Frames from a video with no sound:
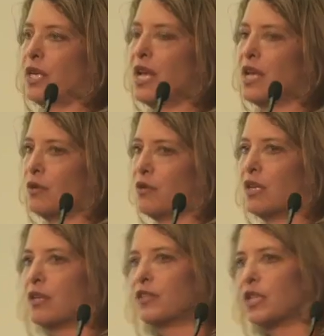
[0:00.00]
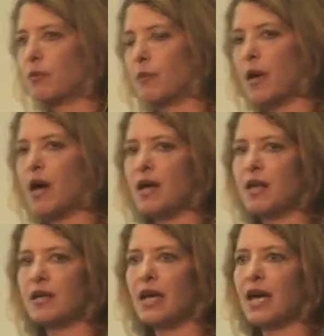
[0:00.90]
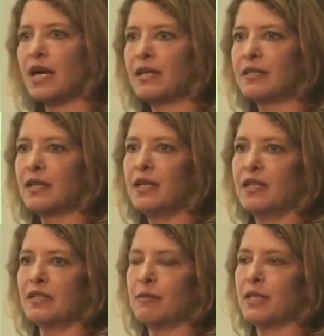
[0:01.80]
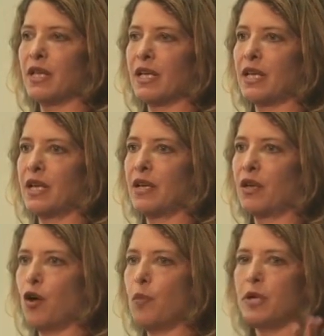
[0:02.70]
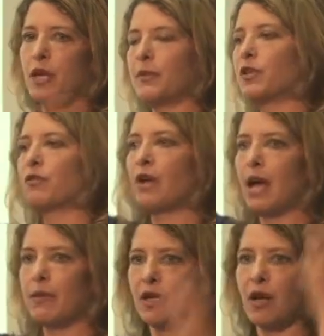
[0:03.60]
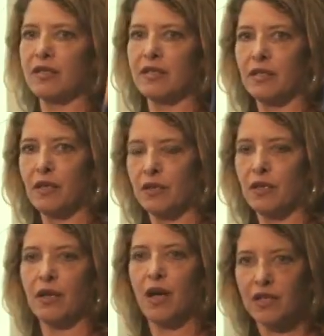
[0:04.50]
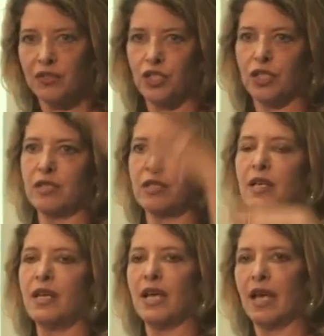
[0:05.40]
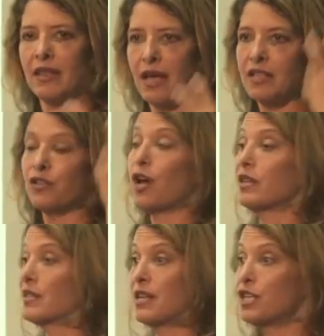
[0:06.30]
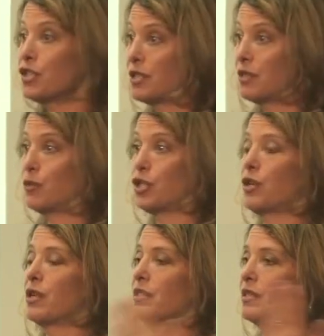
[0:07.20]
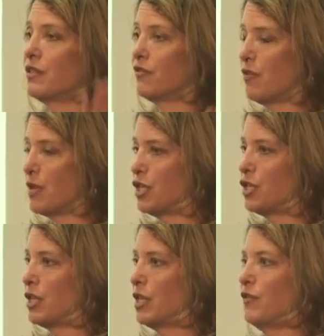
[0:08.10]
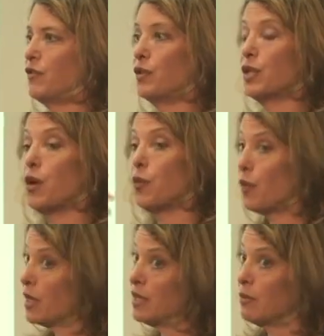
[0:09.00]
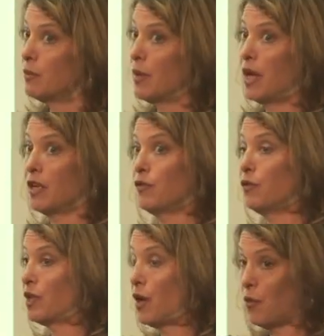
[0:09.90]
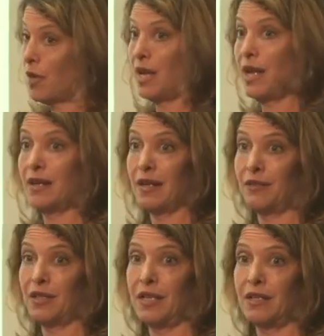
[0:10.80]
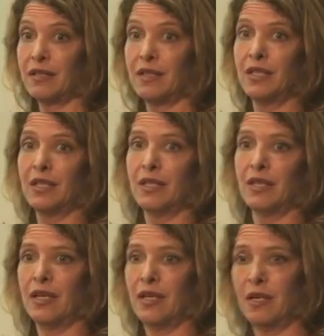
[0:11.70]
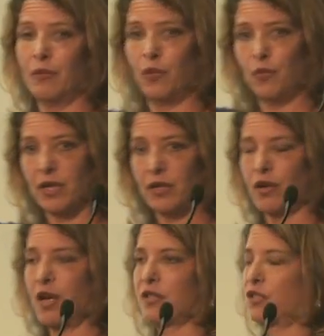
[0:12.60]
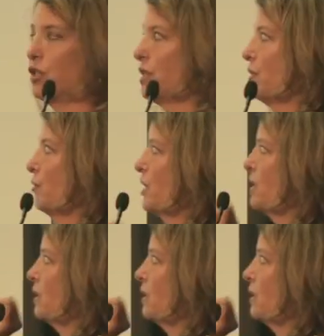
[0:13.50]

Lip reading: again, you think of a double bond as something that can open up and grab an oxygen, and that's oxidation, which causes inflammation. If you've only got one double bond, you've only got one hand out there, one other oxygen,